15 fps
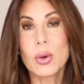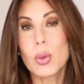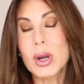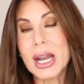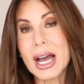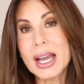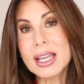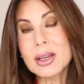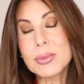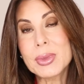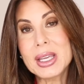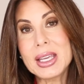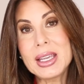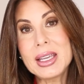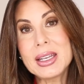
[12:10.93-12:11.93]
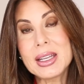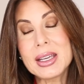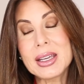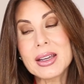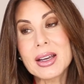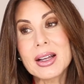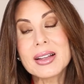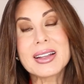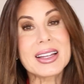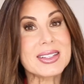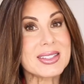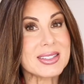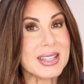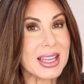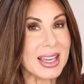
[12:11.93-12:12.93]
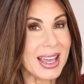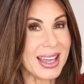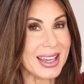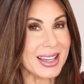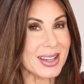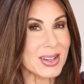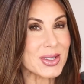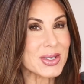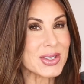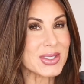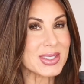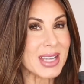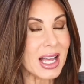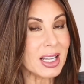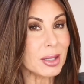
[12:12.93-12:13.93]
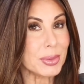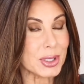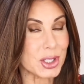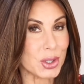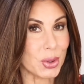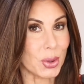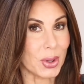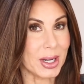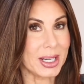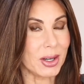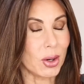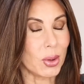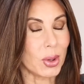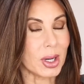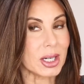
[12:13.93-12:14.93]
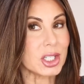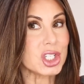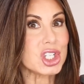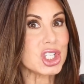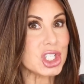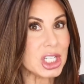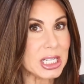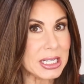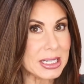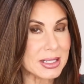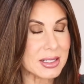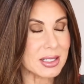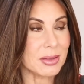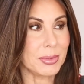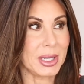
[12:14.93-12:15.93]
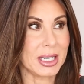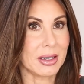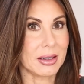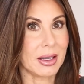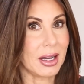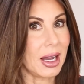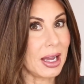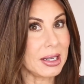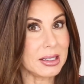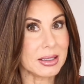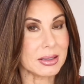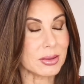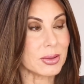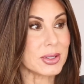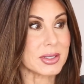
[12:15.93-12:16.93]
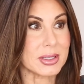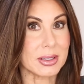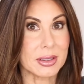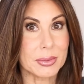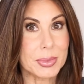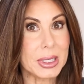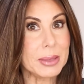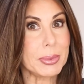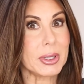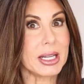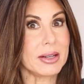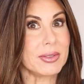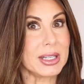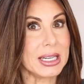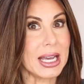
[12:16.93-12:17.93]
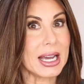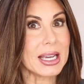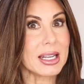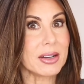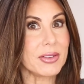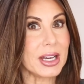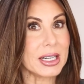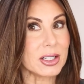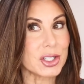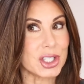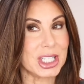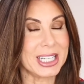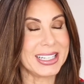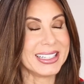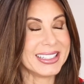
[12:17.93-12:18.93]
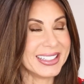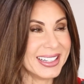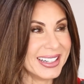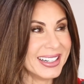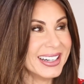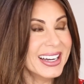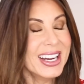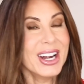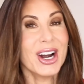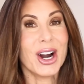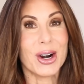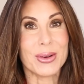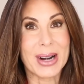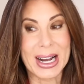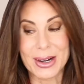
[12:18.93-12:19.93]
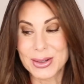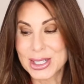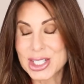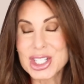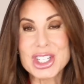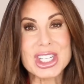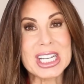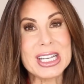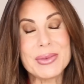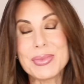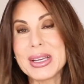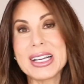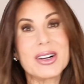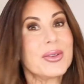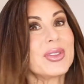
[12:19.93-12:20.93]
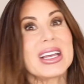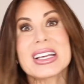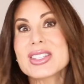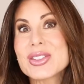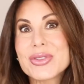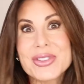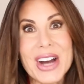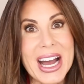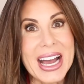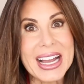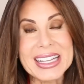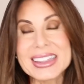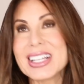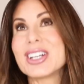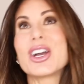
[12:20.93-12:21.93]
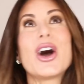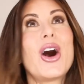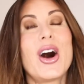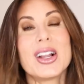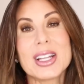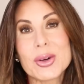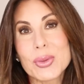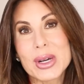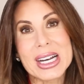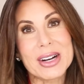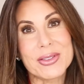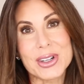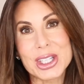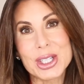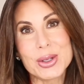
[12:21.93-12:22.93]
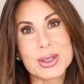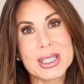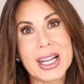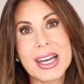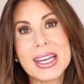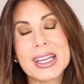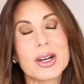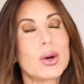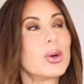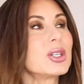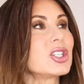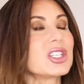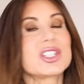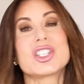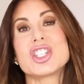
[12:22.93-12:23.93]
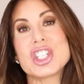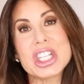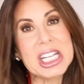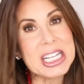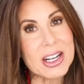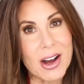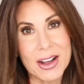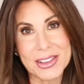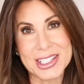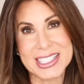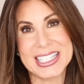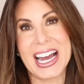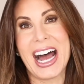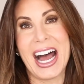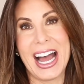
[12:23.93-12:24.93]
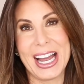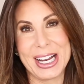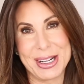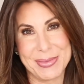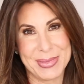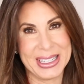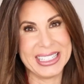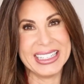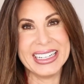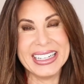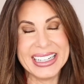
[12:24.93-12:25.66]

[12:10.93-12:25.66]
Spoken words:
when I am eating, let's say, a celebratory or cheat meal. I know some people have negative energy around a cheat meal. That's fine. Then call it whatever you'd like or just cheat all the time.